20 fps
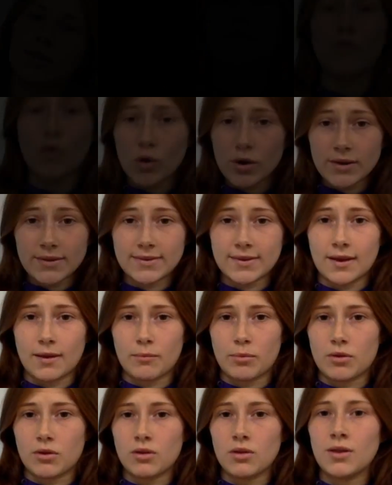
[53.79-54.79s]
For
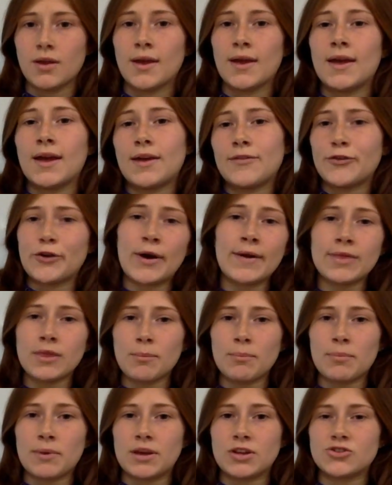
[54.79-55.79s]
example, if you're at the
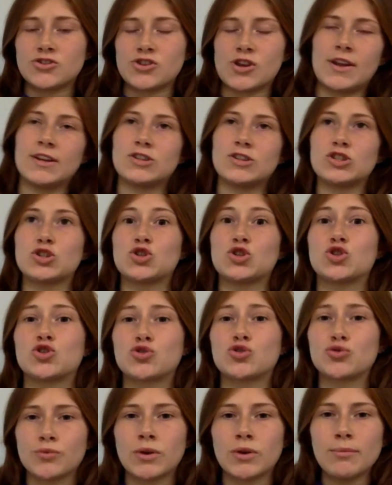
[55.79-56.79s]
beach and it's
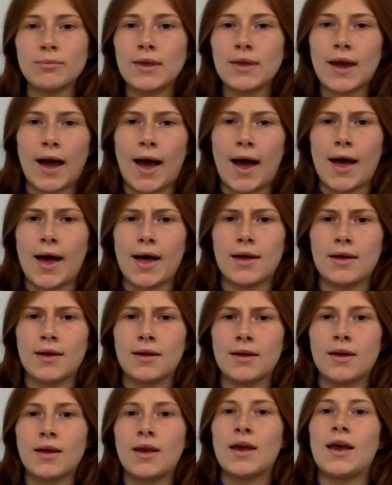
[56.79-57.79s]
extremely hot
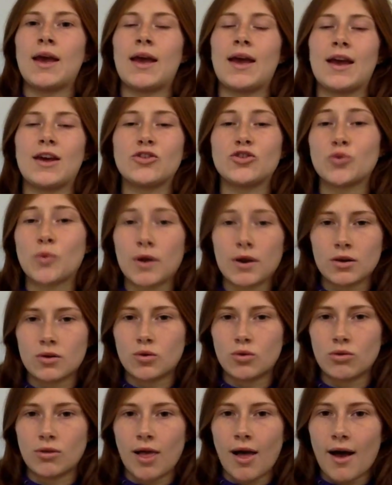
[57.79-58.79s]
and you want to
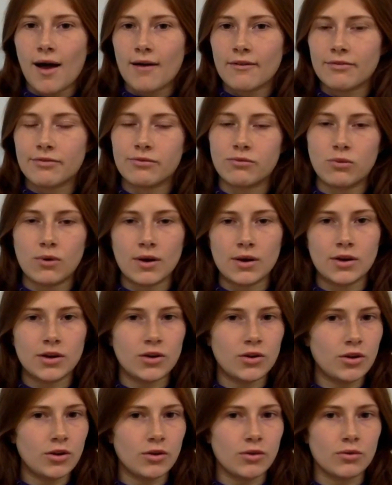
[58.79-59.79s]
cool off, what
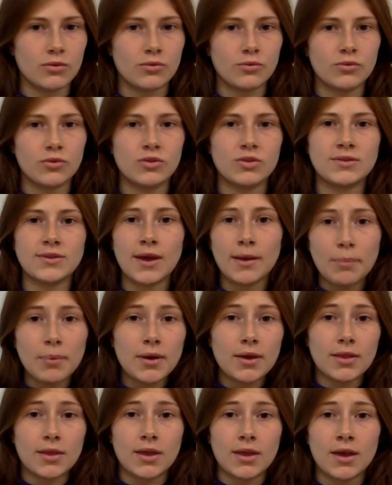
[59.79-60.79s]
do?
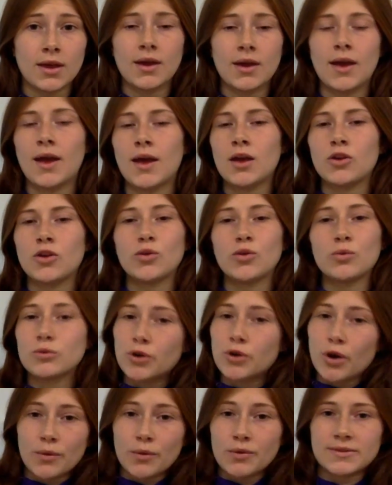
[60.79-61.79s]
Typically, you would
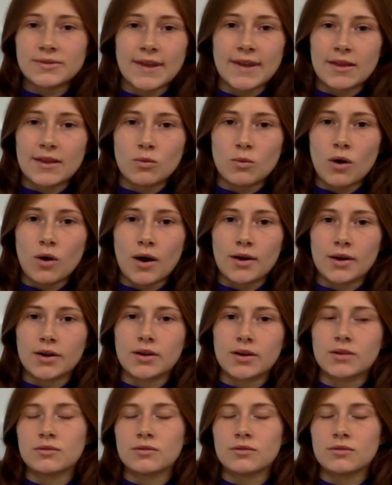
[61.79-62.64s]
go inside the water.